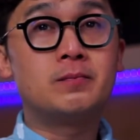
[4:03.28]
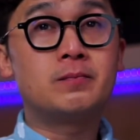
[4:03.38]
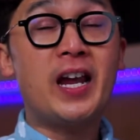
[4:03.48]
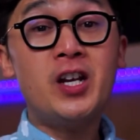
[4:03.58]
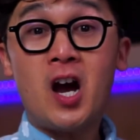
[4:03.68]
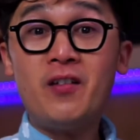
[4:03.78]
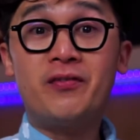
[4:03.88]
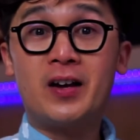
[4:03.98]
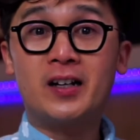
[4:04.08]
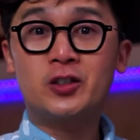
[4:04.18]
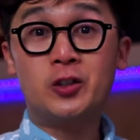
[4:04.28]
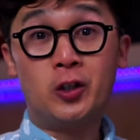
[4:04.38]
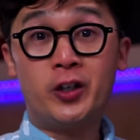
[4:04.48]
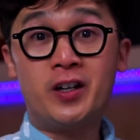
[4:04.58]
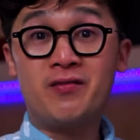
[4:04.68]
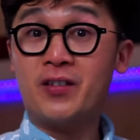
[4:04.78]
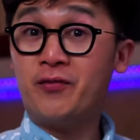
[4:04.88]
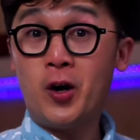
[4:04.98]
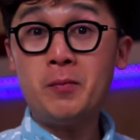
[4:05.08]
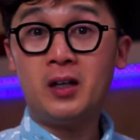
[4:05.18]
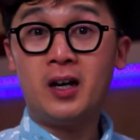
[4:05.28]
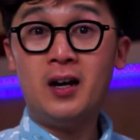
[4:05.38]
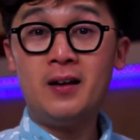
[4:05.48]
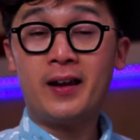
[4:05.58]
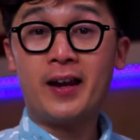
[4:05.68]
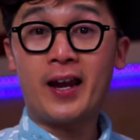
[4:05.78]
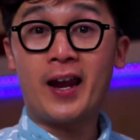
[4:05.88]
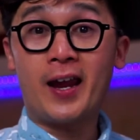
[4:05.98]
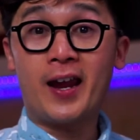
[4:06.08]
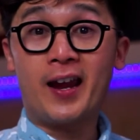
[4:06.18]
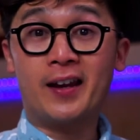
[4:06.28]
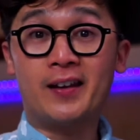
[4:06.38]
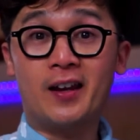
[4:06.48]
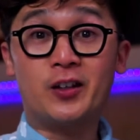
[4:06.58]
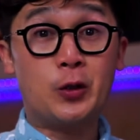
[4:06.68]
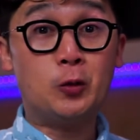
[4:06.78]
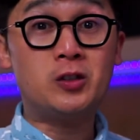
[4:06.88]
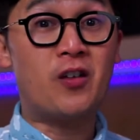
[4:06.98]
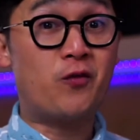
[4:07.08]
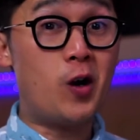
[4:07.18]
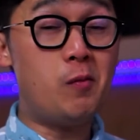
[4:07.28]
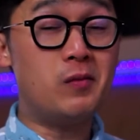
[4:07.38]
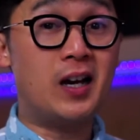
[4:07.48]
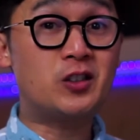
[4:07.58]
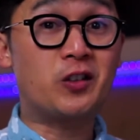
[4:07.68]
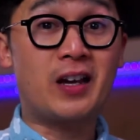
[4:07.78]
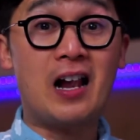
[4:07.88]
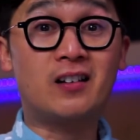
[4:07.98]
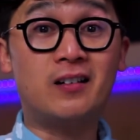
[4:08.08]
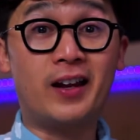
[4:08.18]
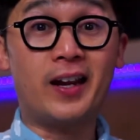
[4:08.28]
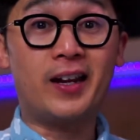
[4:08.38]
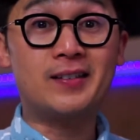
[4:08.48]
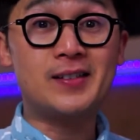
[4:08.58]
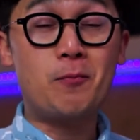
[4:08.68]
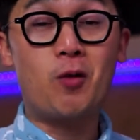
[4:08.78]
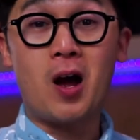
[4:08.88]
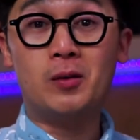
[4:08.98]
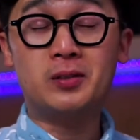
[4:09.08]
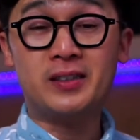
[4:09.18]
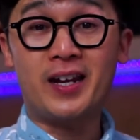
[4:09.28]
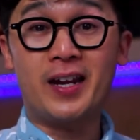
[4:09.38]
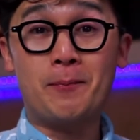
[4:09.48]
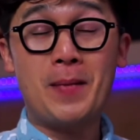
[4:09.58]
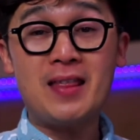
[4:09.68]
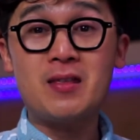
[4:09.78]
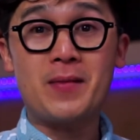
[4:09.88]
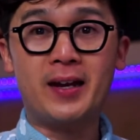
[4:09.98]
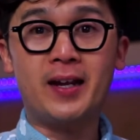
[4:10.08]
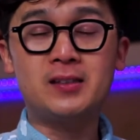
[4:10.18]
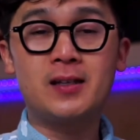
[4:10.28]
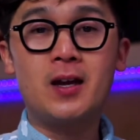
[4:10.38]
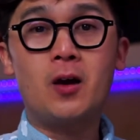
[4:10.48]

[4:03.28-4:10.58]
enough to learn the formula and use the formula to calculate problems in mathematics.